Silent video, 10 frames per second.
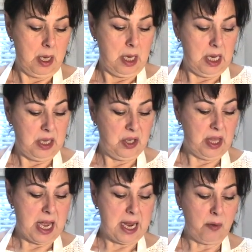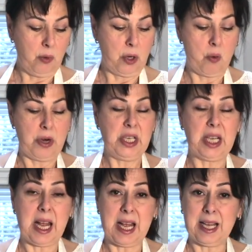And to that, we're going to
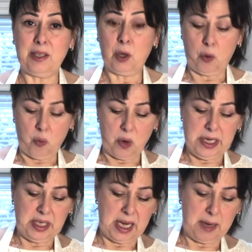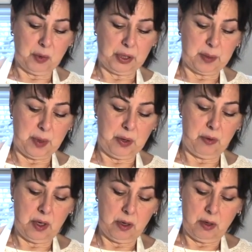add 1 tablespoon